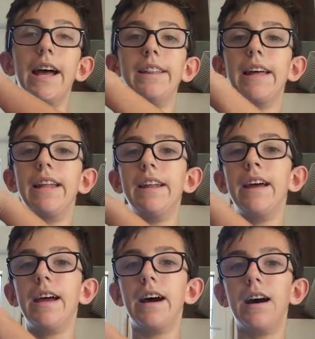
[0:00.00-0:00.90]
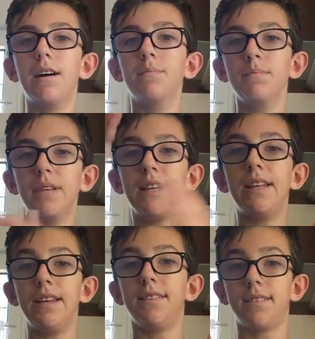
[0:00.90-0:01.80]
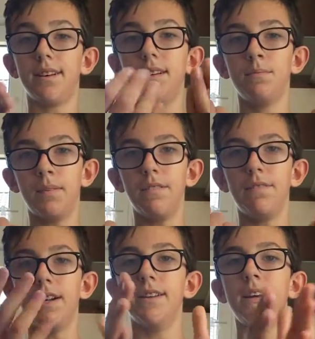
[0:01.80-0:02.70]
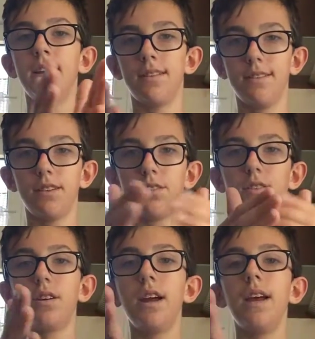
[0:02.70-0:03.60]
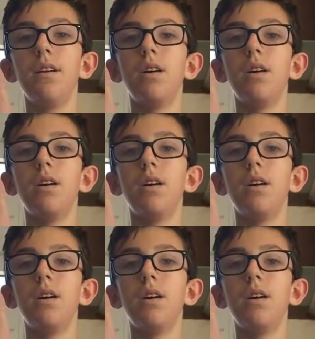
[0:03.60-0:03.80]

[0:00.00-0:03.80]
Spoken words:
And then me and his son, my friend Caesar,